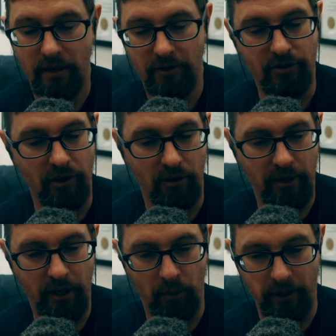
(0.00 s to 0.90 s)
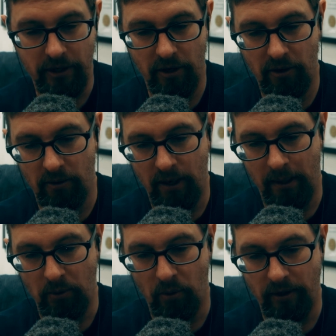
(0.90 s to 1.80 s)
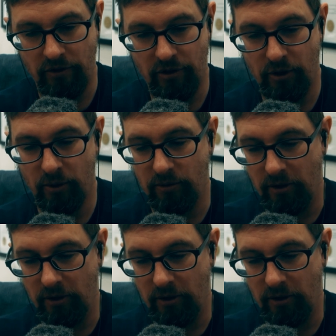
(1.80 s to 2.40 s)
So here we go. I'm going to,